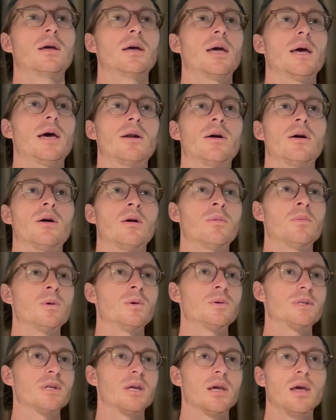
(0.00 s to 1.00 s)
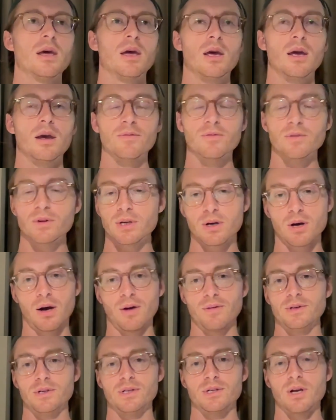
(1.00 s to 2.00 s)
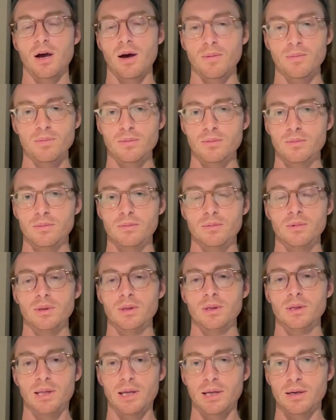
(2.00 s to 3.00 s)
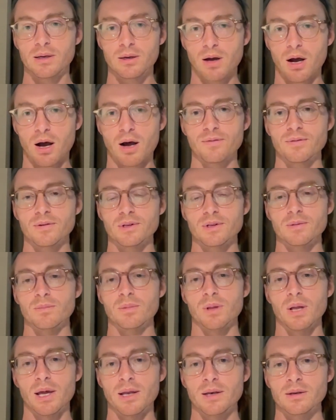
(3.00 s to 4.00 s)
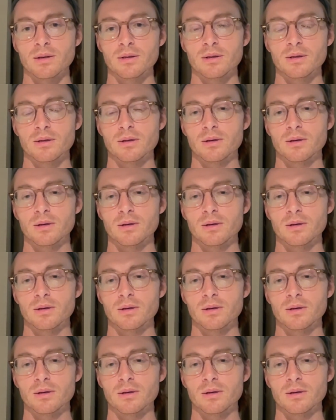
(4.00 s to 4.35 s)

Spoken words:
at almost every coffee shop that offers a blend